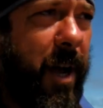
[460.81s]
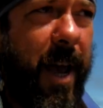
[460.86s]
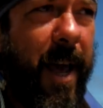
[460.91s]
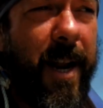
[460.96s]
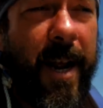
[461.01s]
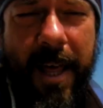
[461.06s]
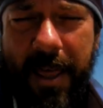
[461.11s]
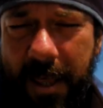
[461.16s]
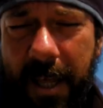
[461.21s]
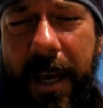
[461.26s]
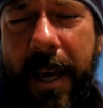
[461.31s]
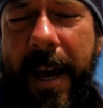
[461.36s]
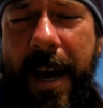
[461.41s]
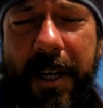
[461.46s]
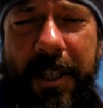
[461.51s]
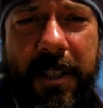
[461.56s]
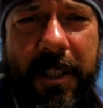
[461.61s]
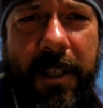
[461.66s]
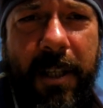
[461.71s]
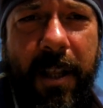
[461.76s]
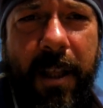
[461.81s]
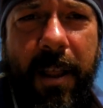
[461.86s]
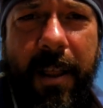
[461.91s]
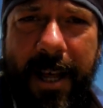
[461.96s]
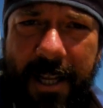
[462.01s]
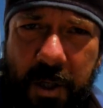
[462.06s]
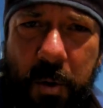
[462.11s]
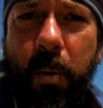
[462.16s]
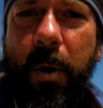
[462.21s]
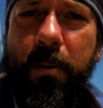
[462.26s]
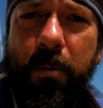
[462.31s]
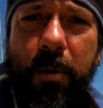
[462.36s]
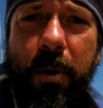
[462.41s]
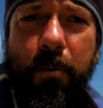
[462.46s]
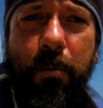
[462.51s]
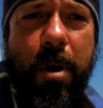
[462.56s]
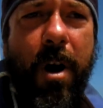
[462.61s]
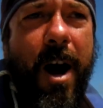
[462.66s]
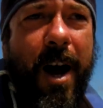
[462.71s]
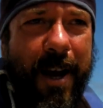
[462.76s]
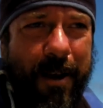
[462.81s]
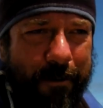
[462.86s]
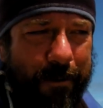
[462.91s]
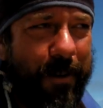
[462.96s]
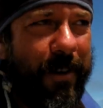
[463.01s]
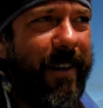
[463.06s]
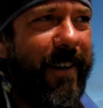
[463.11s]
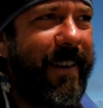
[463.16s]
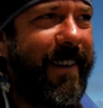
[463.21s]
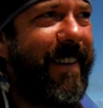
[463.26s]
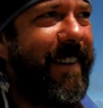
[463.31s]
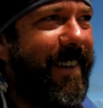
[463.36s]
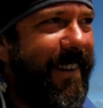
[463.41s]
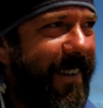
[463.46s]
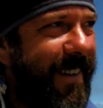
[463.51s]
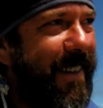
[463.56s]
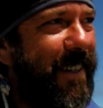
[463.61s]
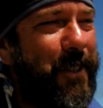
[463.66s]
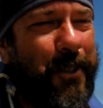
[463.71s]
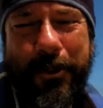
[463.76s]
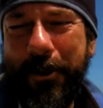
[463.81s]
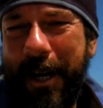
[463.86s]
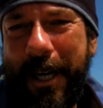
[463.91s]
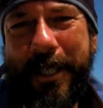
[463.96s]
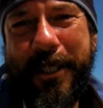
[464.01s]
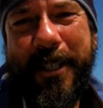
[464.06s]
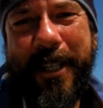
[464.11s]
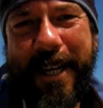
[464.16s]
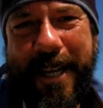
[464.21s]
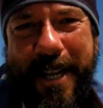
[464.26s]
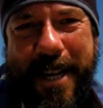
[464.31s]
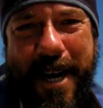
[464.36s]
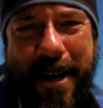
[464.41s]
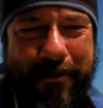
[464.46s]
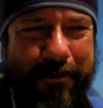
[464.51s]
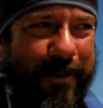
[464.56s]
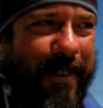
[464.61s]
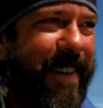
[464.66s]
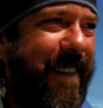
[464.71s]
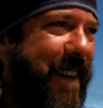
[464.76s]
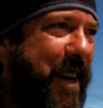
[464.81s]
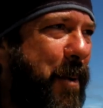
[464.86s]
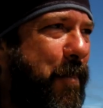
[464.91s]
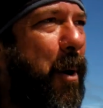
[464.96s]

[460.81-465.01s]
and I think actually that's when we'll arrive, strangely enough,